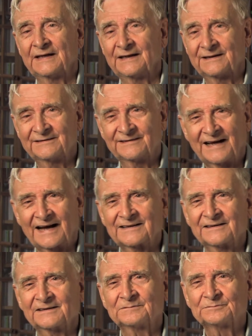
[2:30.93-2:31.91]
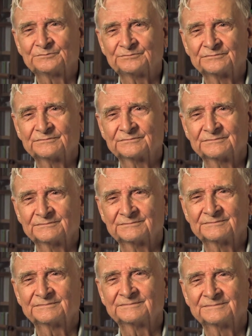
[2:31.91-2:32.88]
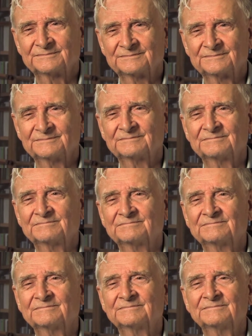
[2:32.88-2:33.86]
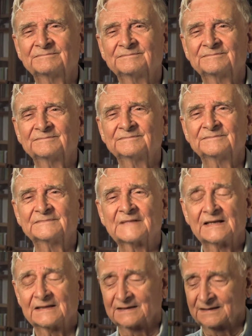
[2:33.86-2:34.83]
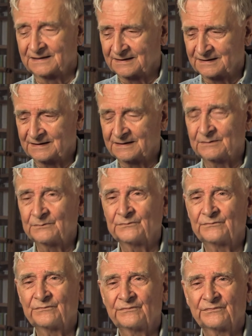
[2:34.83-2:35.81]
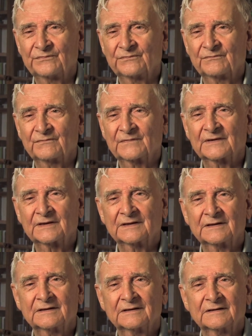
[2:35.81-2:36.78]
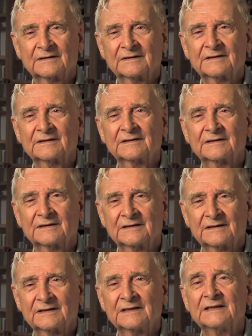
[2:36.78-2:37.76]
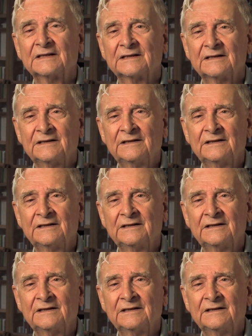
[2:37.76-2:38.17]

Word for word: Exactly. The joy in the process that you describe from your lifelong experience to give them a chance to feel that and then convey that to their students.